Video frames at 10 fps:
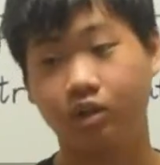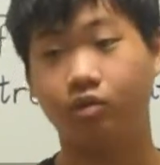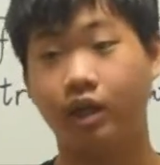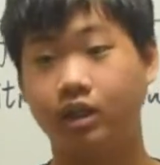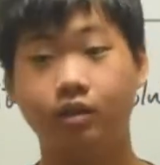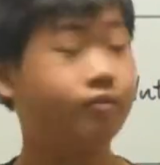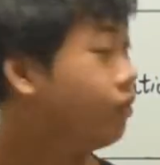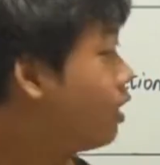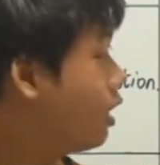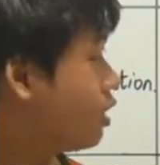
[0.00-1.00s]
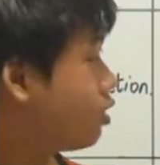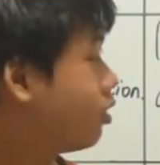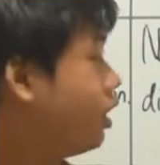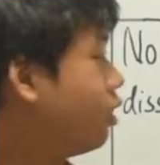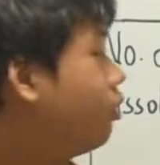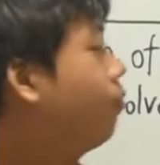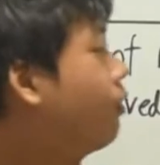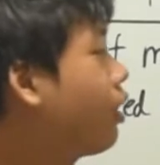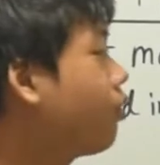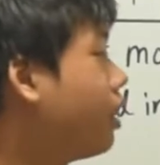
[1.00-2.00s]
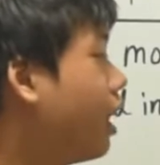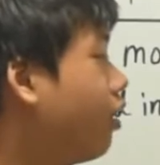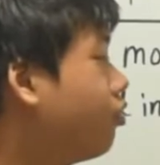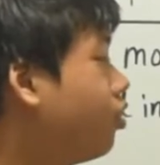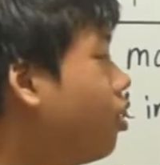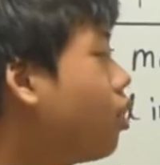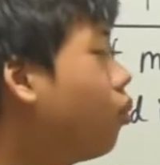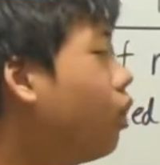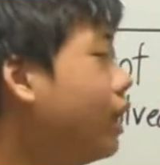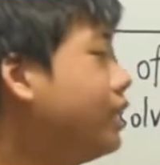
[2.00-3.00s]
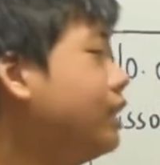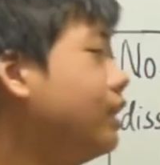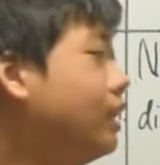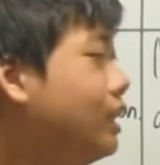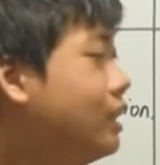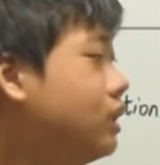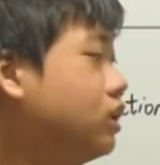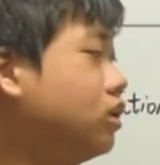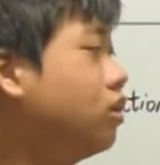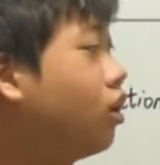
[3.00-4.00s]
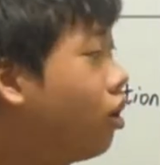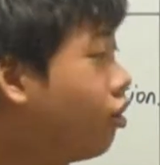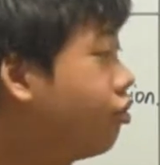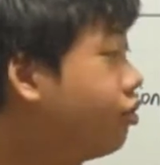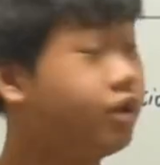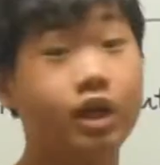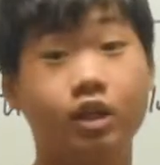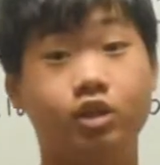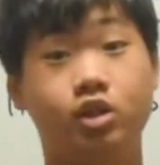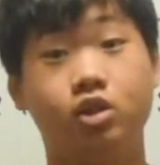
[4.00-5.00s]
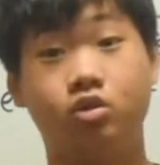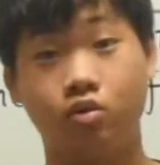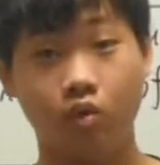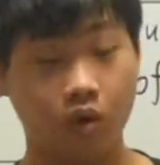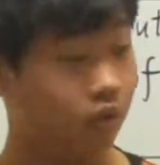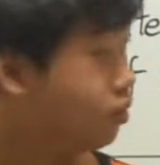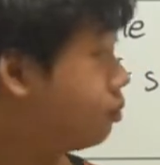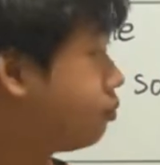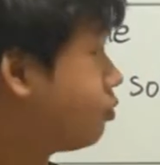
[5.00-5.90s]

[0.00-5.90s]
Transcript: to write it. So here we have 1 liter of H2O.